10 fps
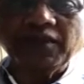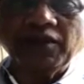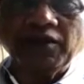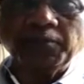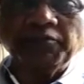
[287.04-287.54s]

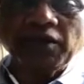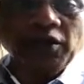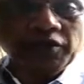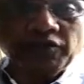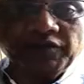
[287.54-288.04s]

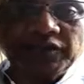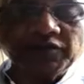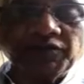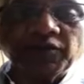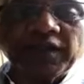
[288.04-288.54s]
The
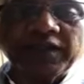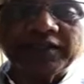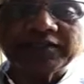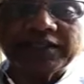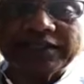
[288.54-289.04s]
reason for that
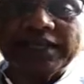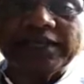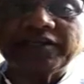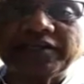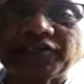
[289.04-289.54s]
is that
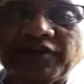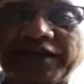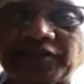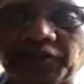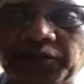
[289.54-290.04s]
it
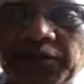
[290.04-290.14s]
distracts you.